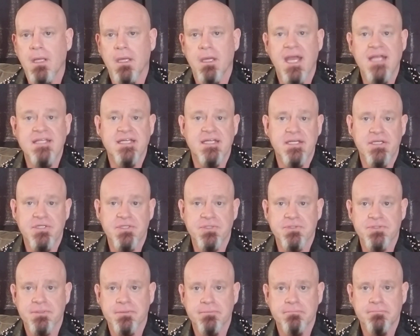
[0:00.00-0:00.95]
18
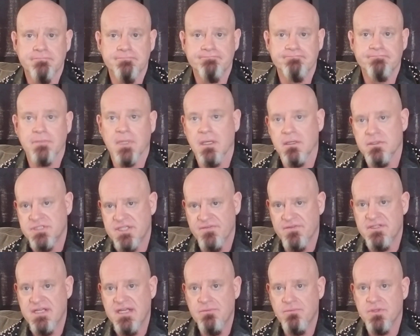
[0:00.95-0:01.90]
issues,
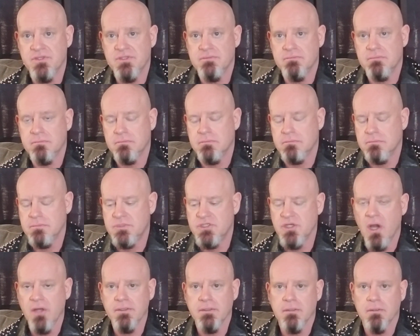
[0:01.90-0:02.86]
17 with
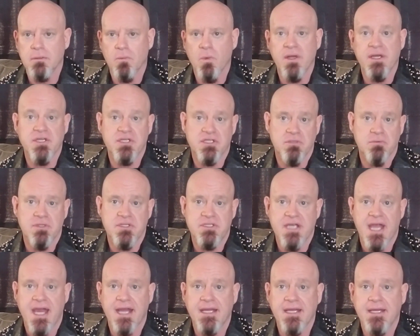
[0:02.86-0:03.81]
John, one issue with
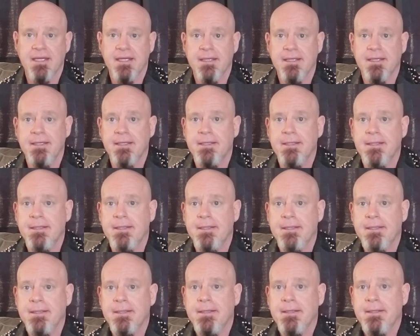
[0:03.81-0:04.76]
Jack.
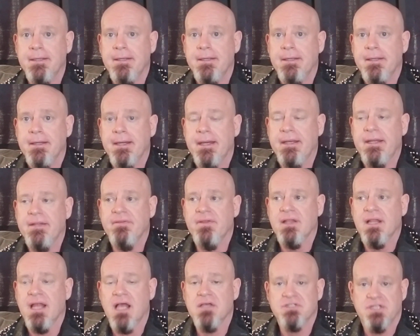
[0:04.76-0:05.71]
And in
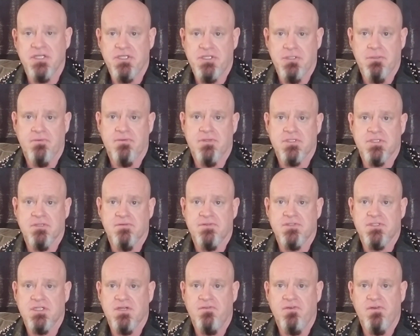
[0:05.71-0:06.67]
the last issue of the Silver
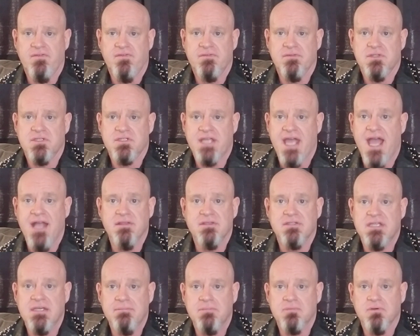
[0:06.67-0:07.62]
Surfer, even Stan
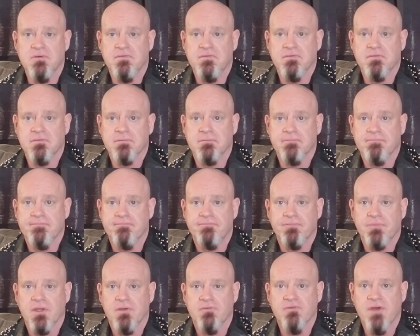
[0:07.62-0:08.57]
seemed to have
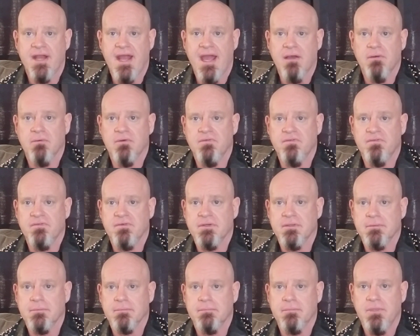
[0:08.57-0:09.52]
run out of,
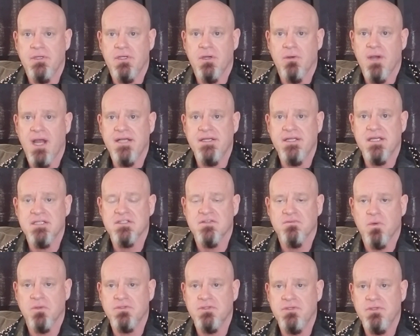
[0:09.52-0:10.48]
you know, ideas
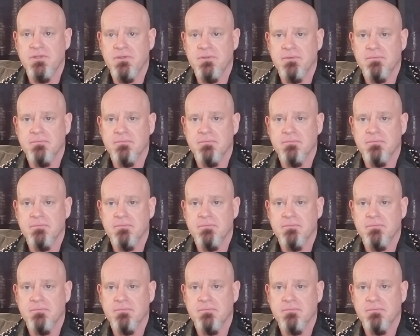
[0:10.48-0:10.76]
of what to do.